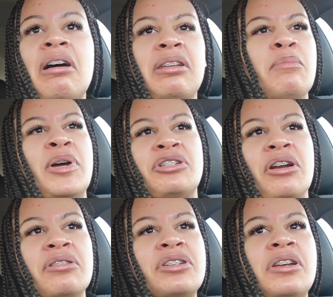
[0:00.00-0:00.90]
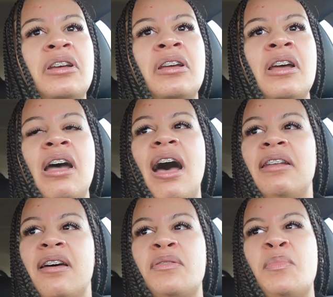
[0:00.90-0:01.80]
I love my church. I
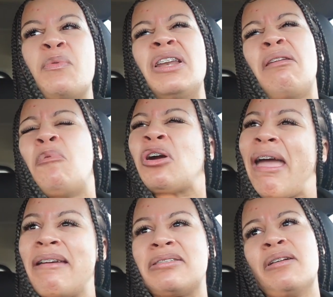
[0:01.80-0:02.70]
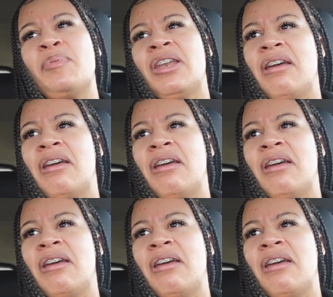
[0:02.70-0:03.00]
love it, but we need a little more gangster. We